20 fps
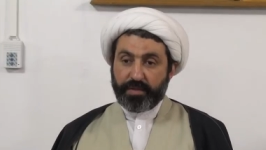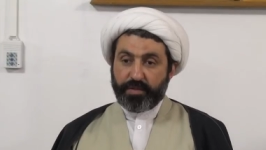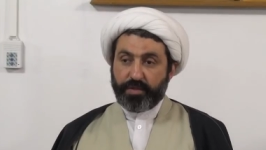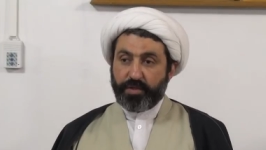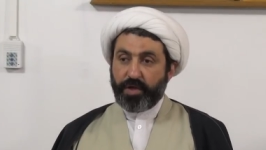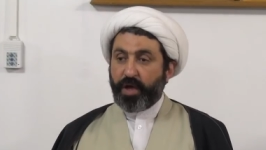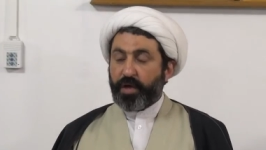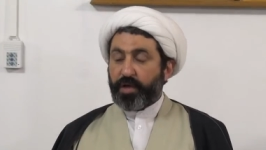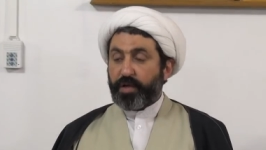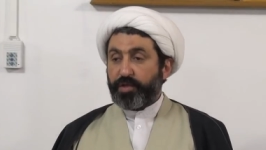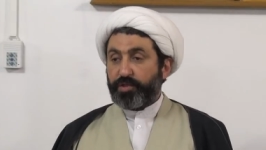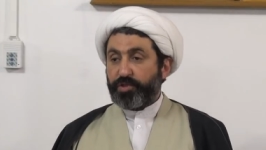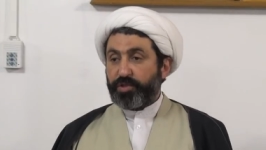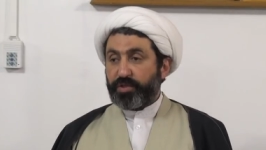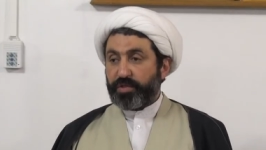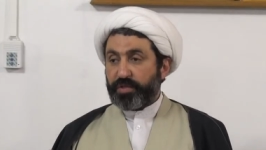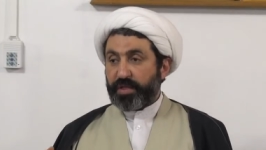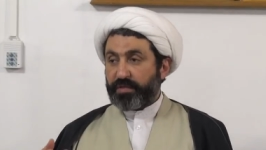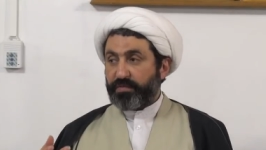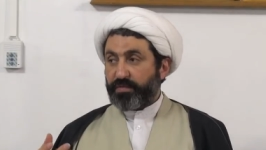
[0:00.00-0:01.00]
knowledge
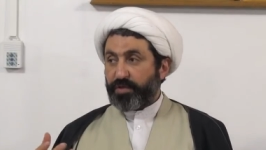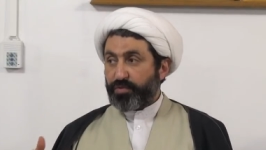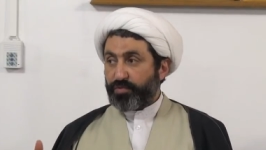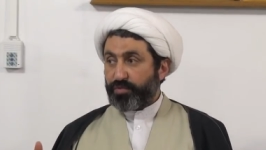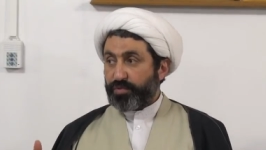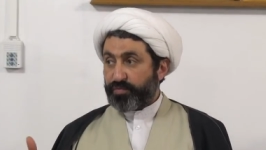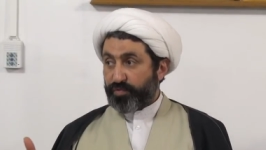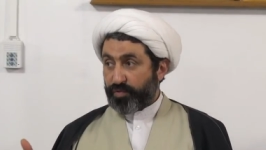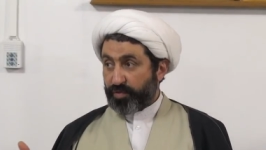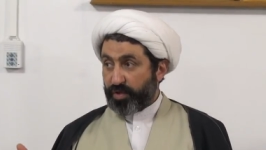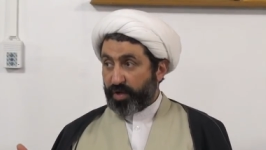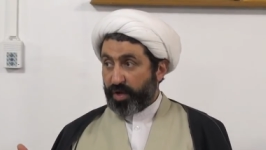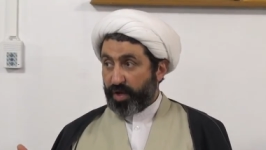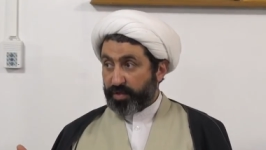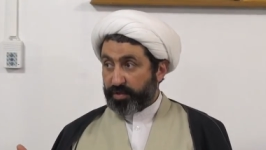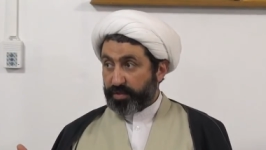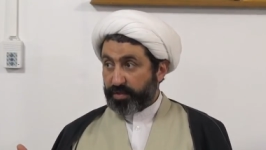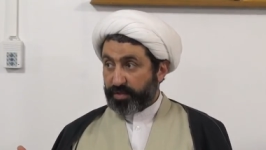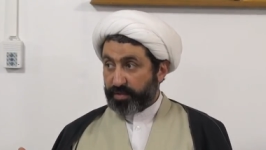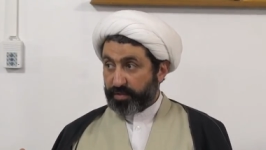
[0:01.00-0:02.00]
that we use for God.